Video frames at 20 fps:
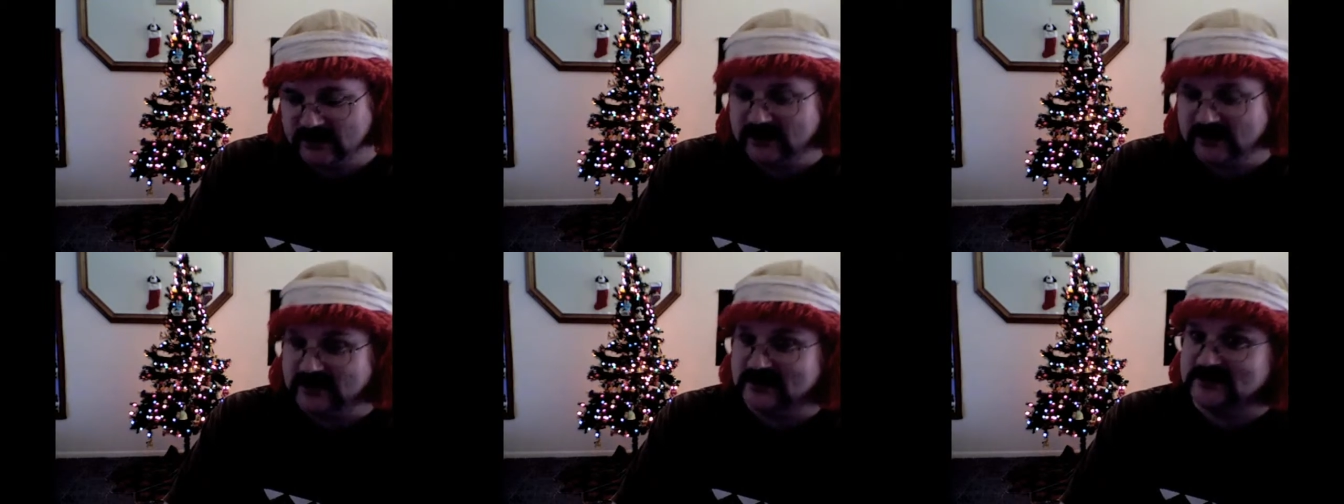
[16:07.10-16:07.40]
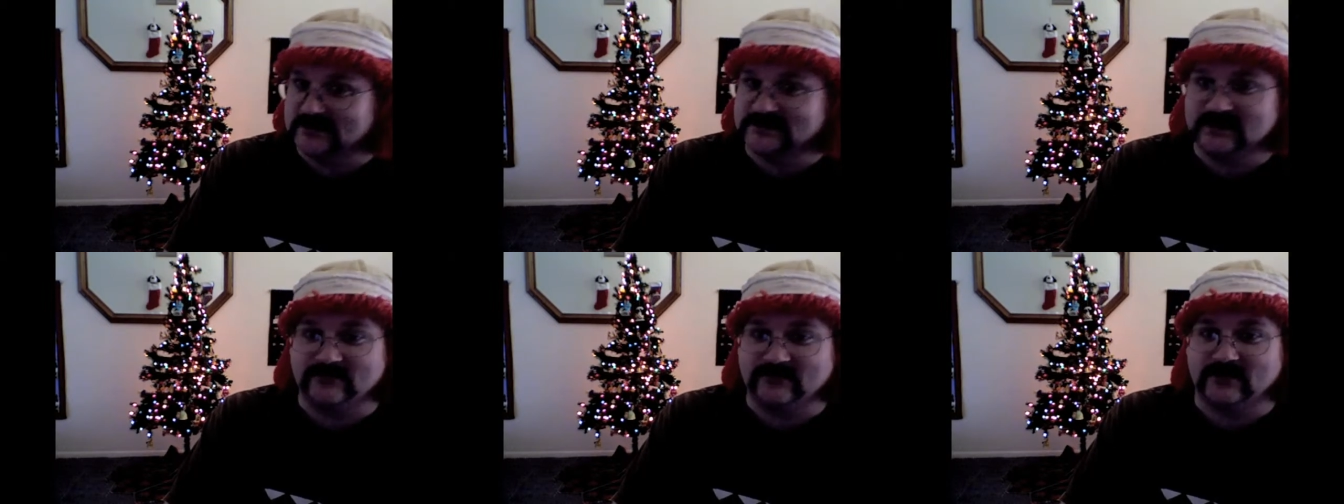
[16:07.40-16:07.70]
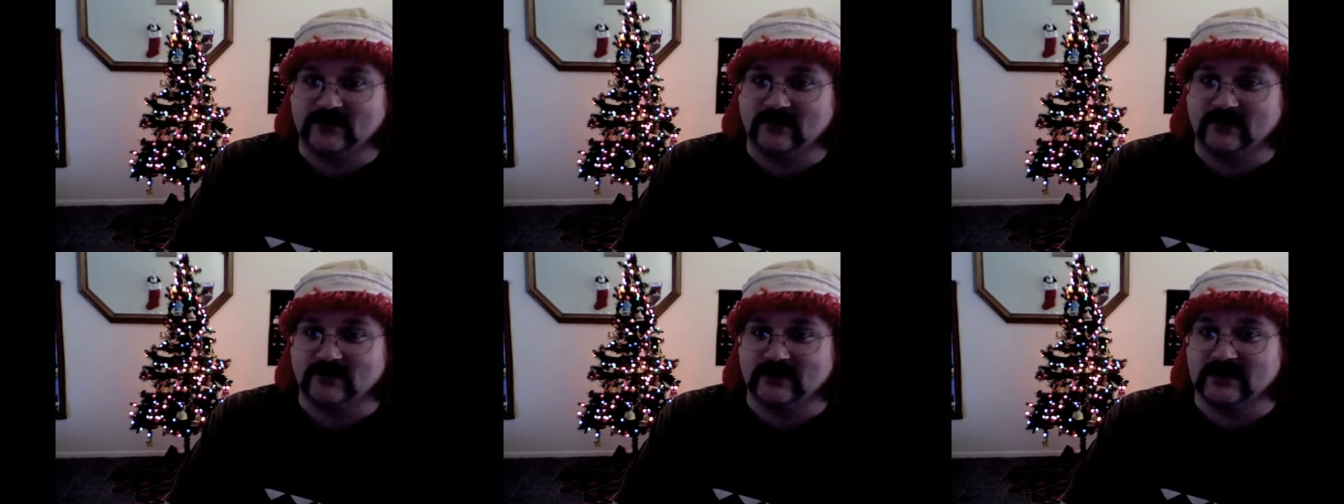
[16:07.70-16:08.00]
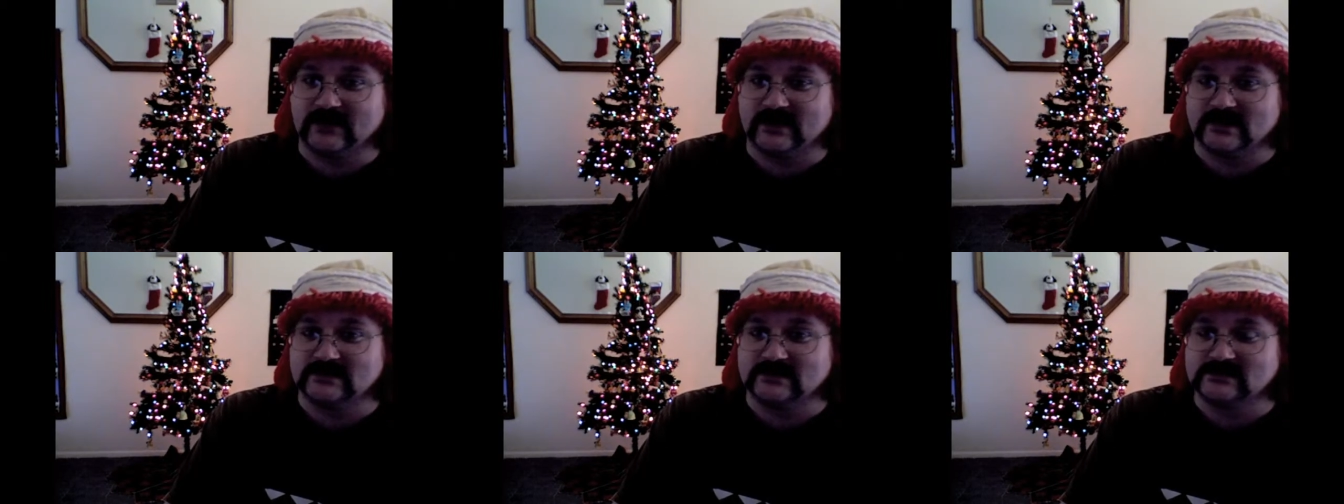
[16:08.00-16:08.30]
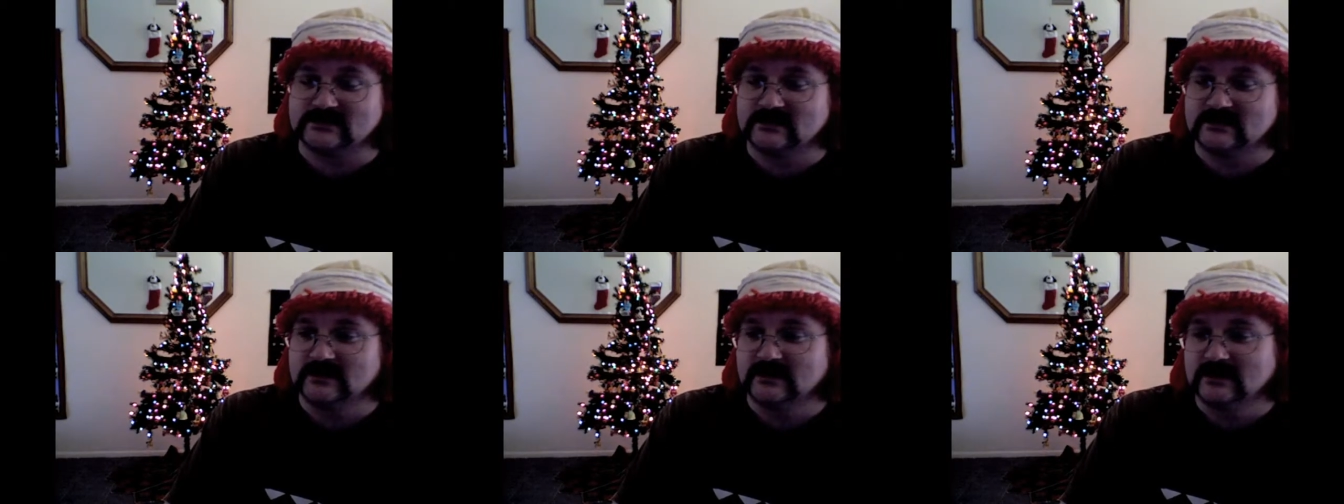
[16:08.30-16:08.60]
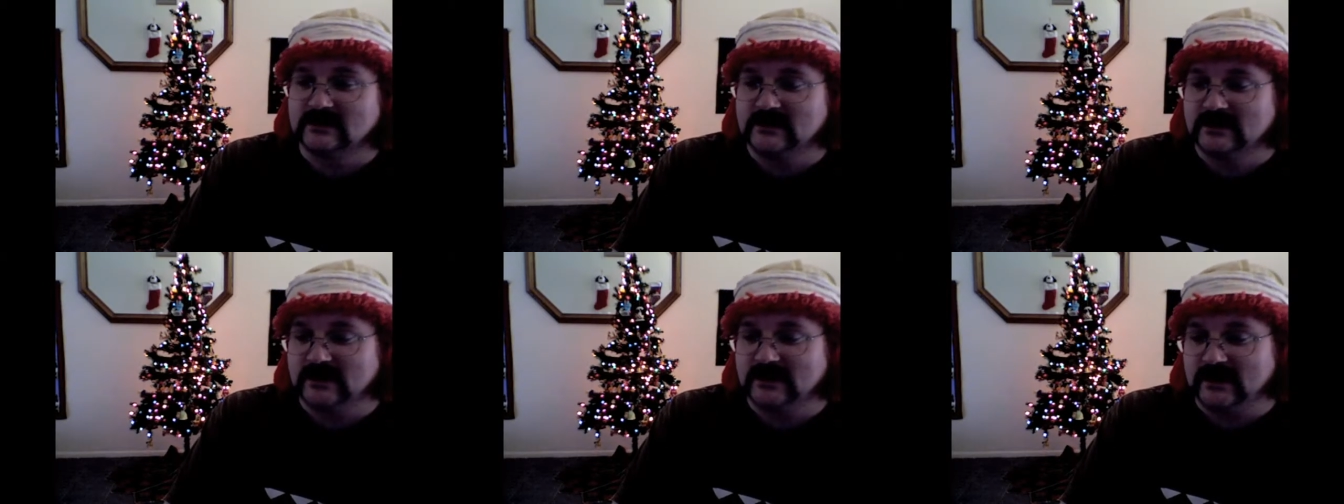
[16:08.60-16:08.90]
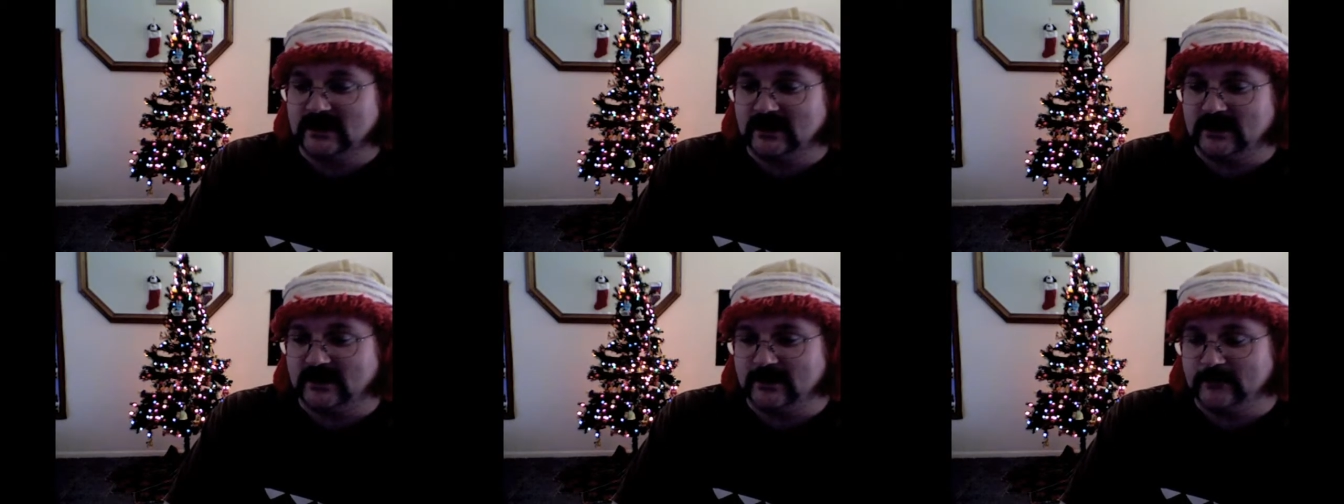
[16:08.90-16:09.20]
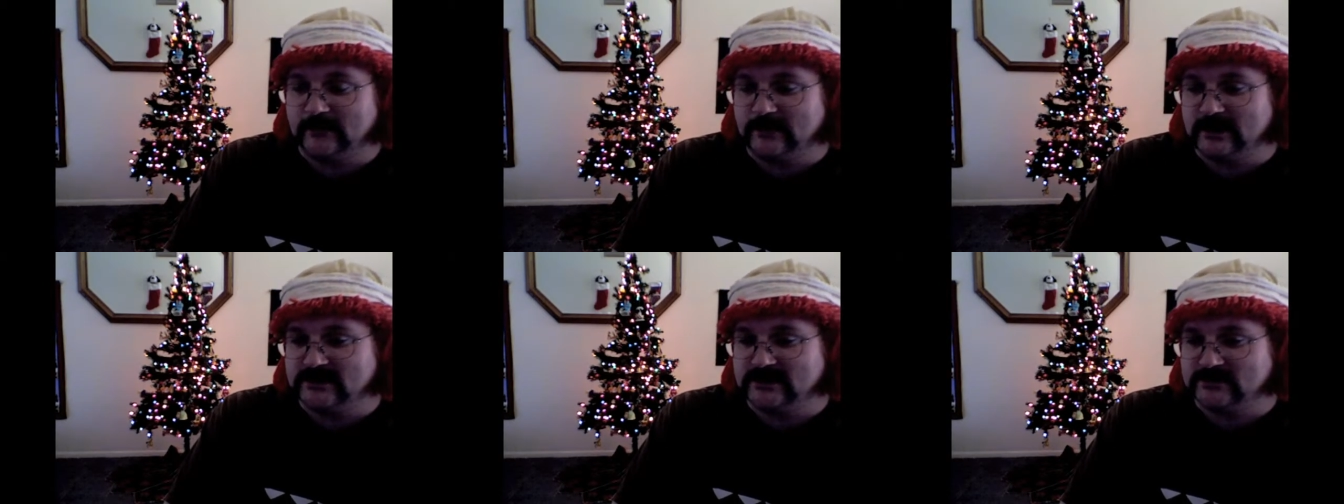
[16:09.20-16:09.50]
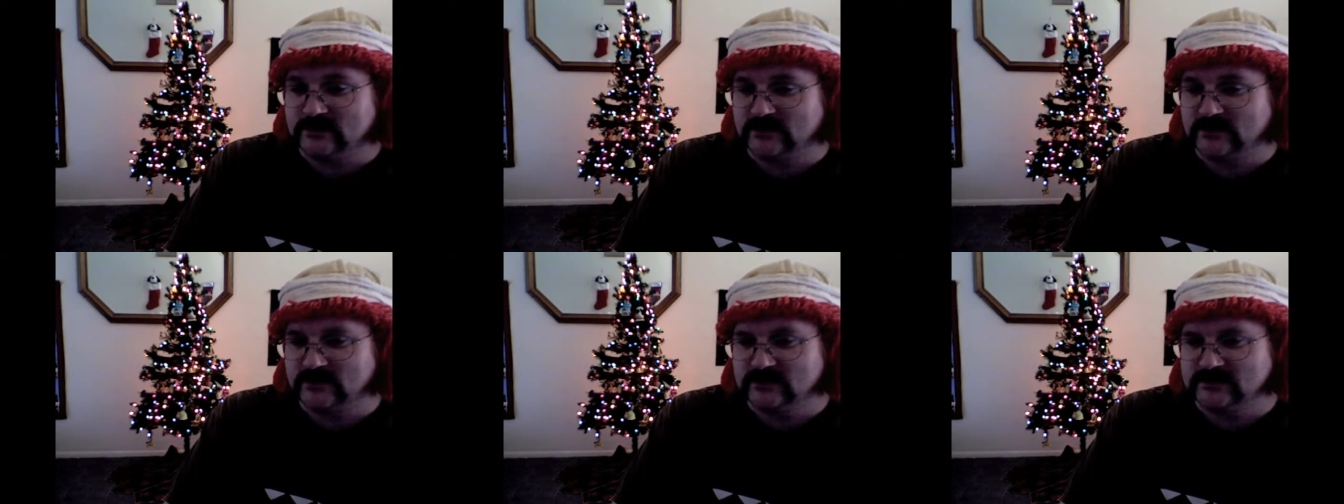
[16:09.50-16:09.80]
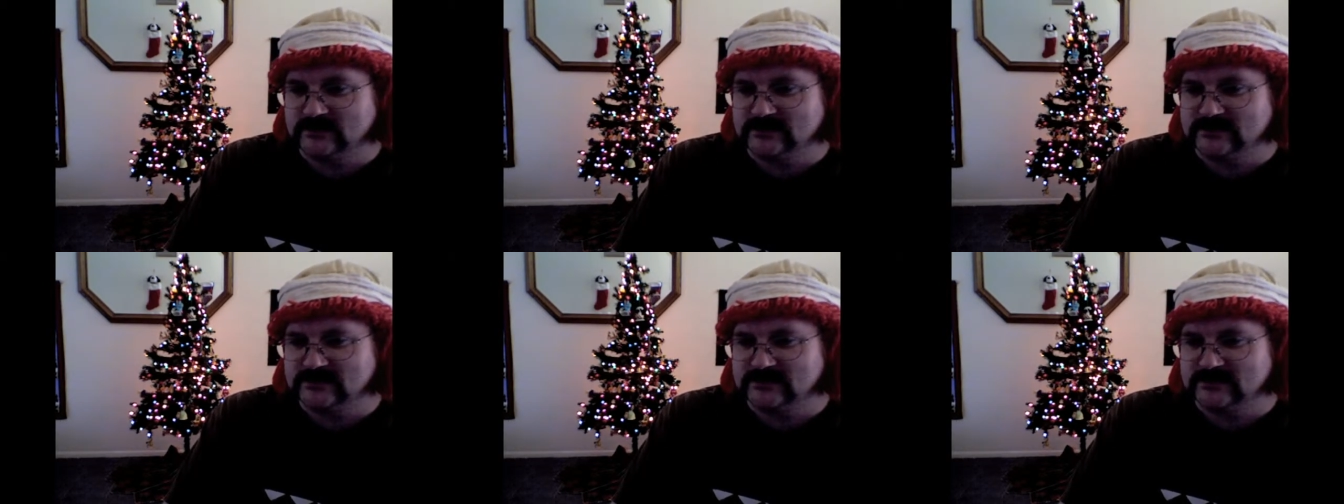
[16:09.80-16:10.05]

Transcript: and definitely not for kids. It's one of those.